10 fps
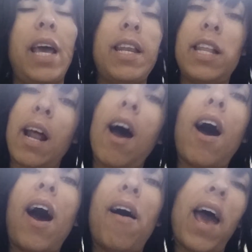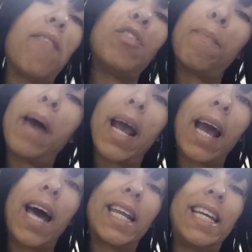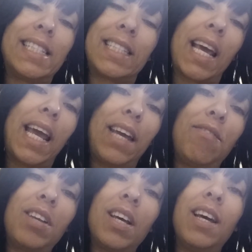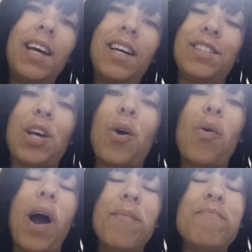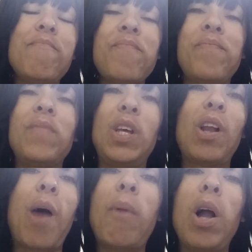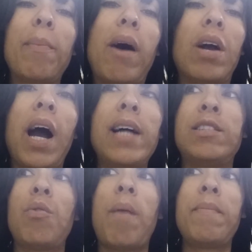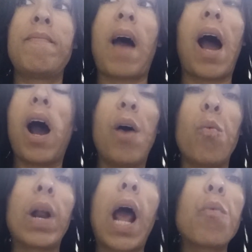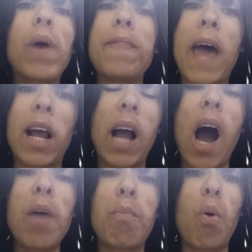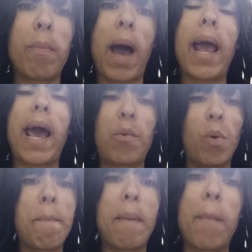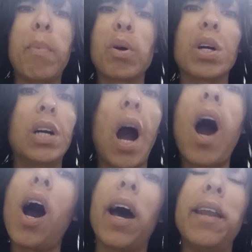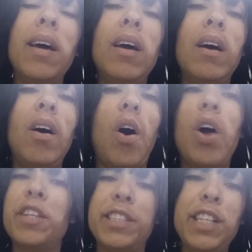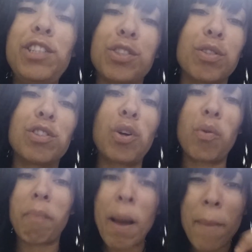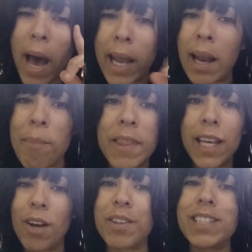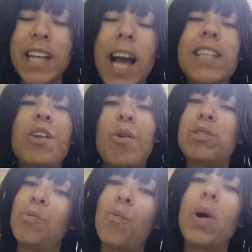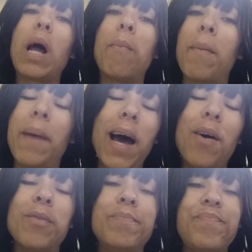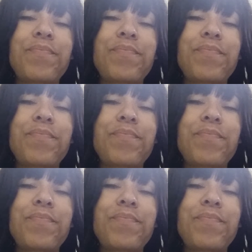and then I'll have on the back how to get saved. So I'm all about God. So when I read that God poem, I had remember God on the t-shirt. So in my mind, I'm thinking, oh, this guy knows what I'm about.